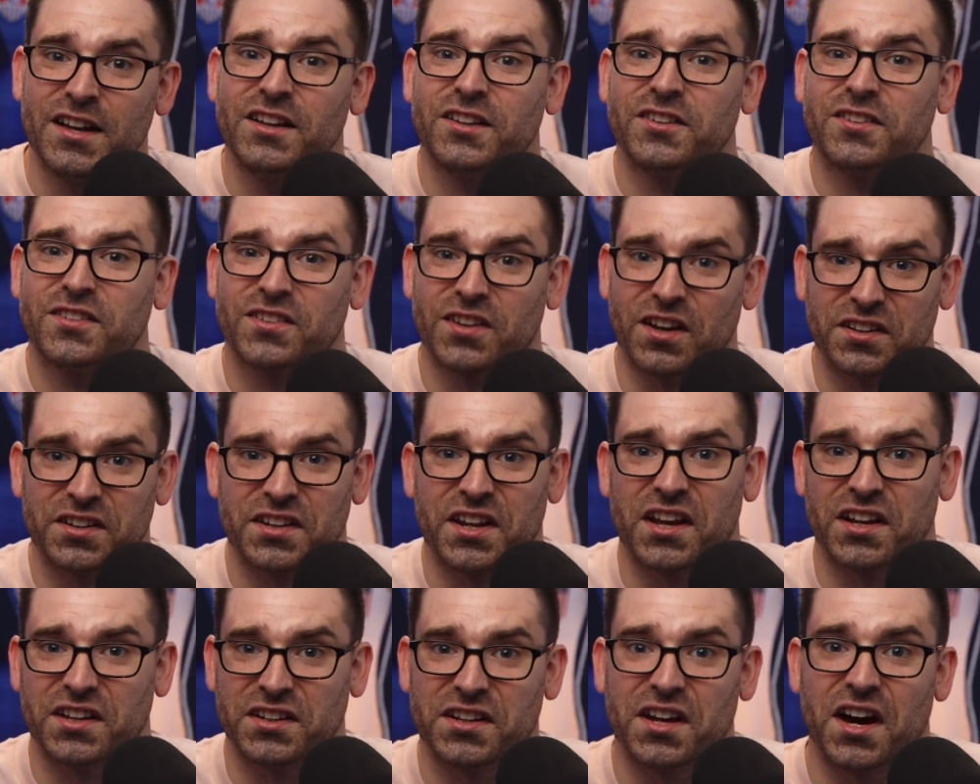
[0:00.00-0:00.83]

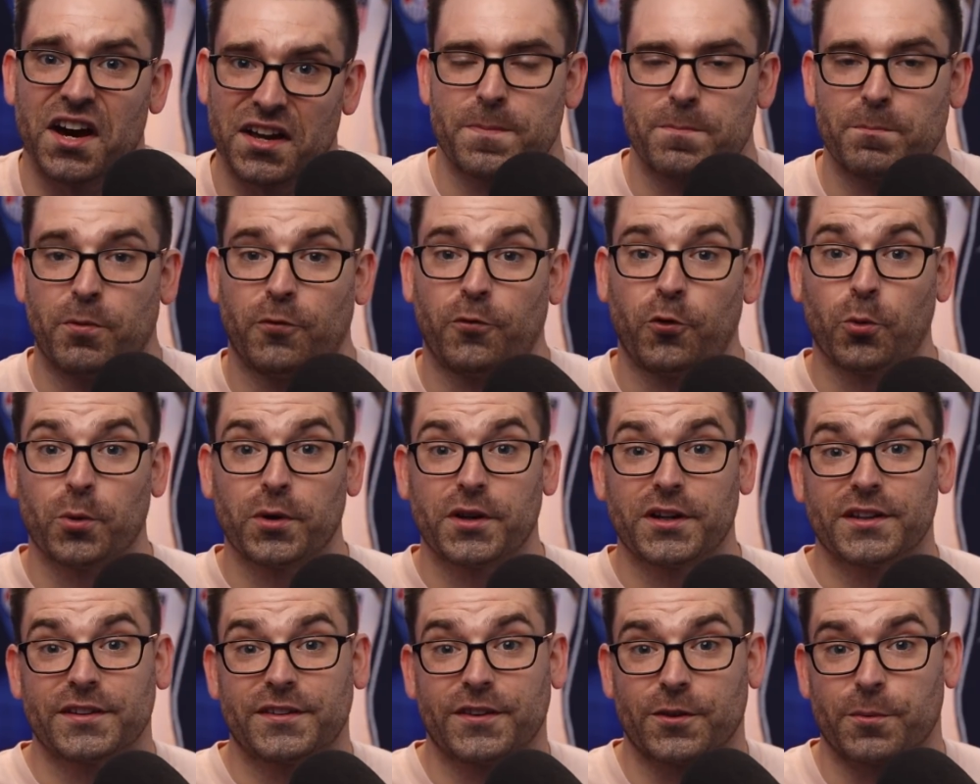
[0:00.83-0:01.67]
Sunday night. Before we
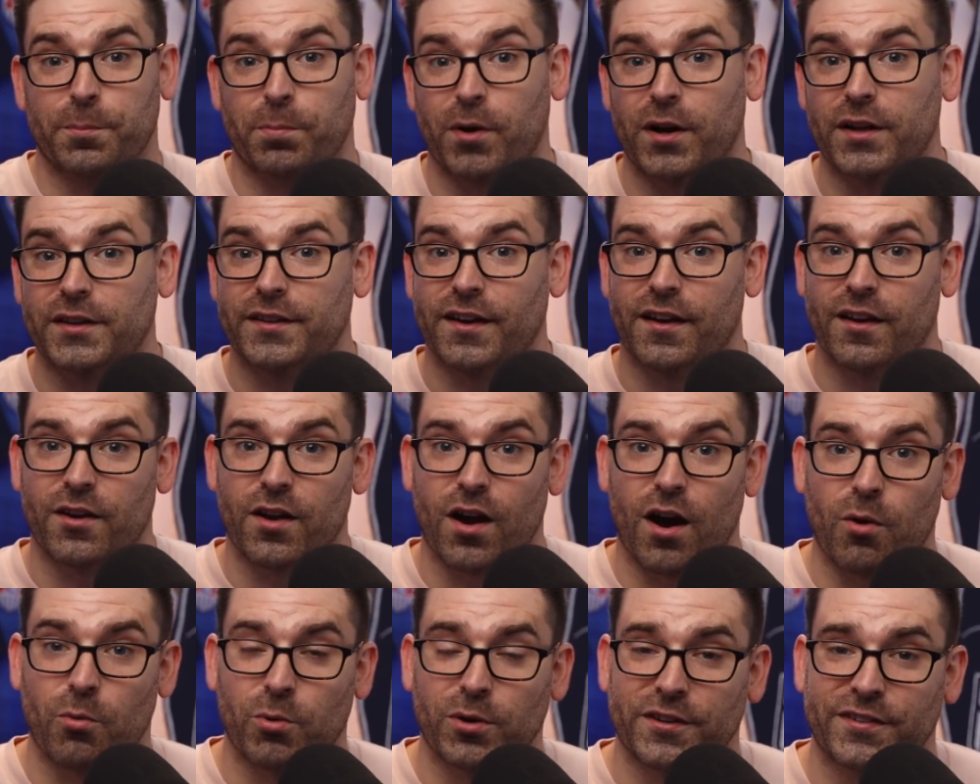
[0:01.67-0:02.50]
get into the breakdown,
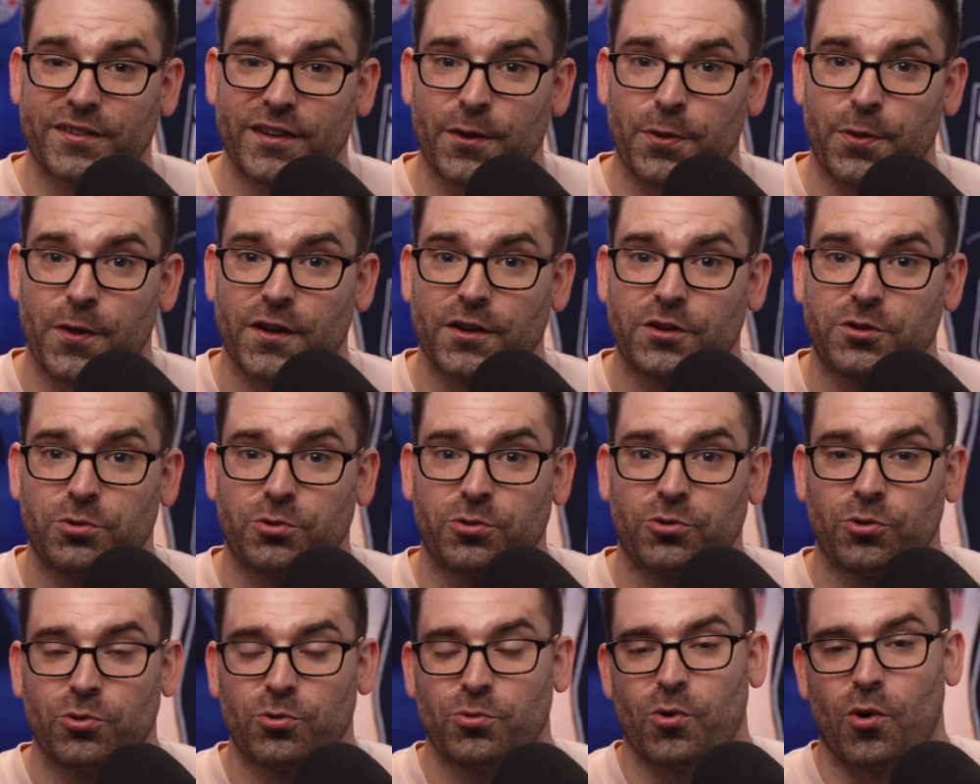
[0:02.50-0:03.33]
I want to say thank you
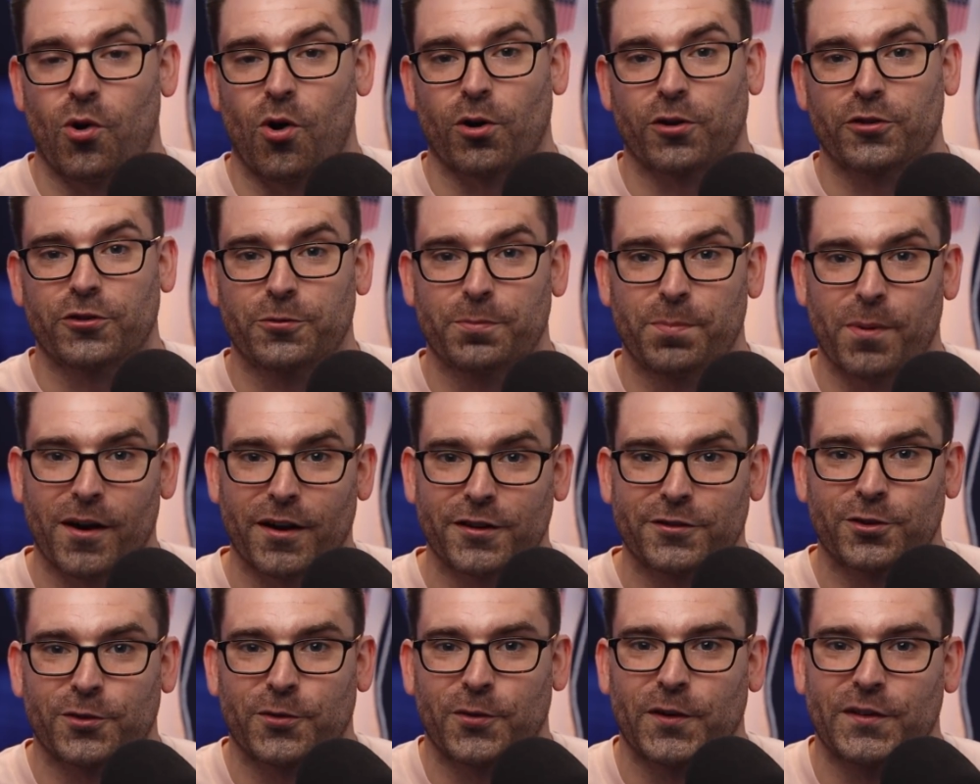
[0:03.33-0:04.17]
to our
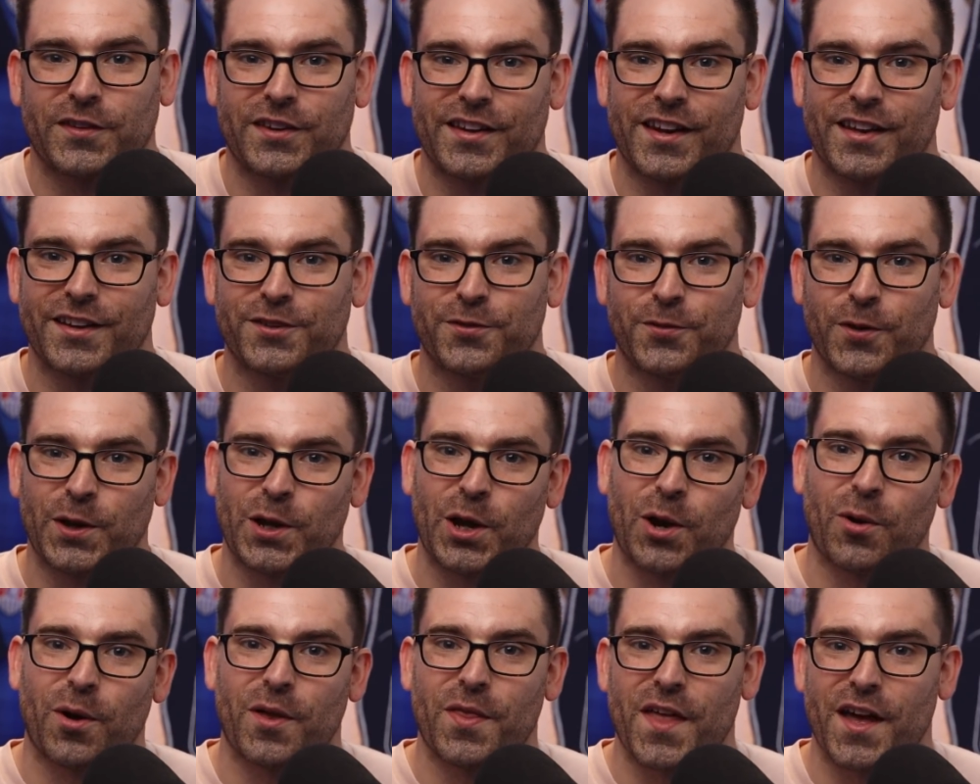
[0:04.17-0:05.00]
sponsor for today's
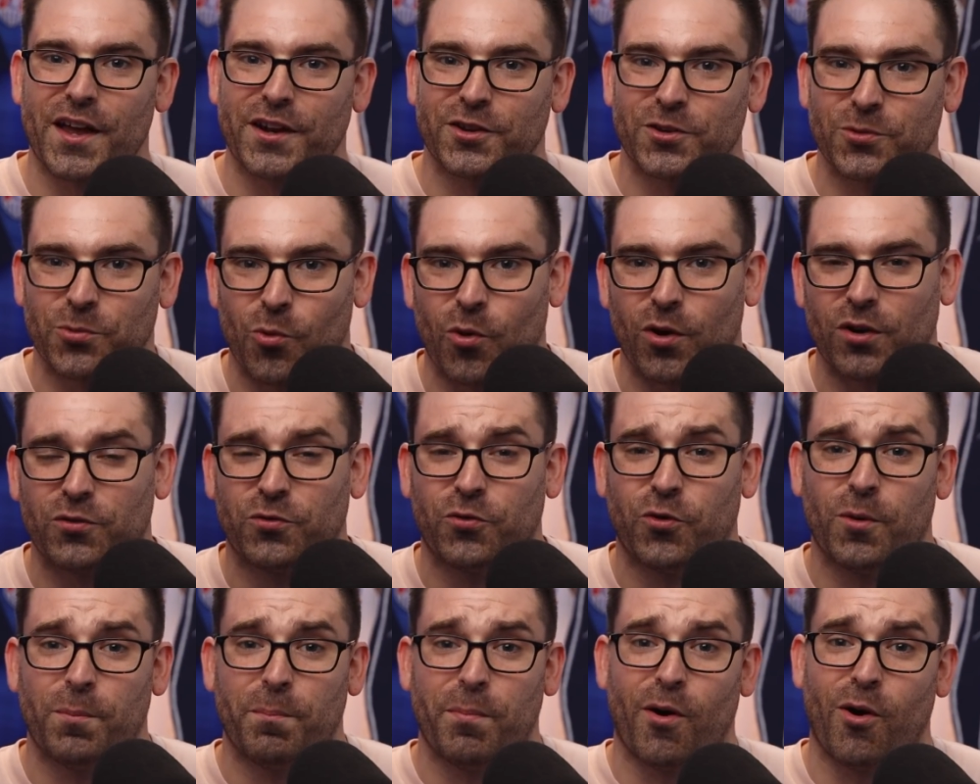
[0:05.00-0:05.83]
video, and that is
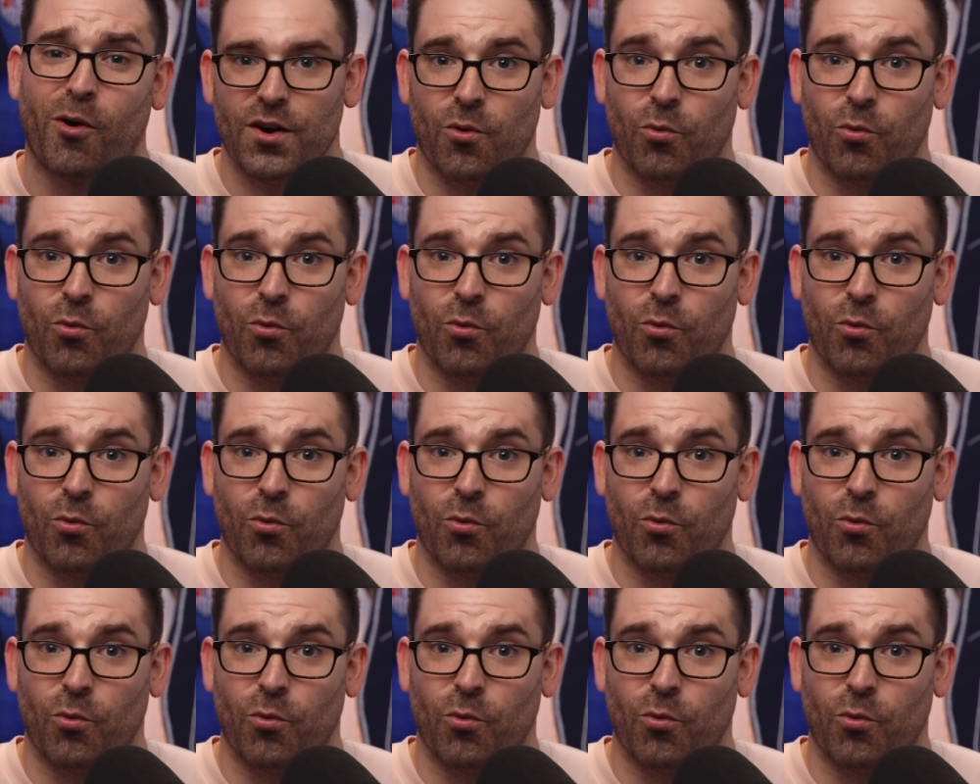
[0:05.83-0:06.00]
OneFootball.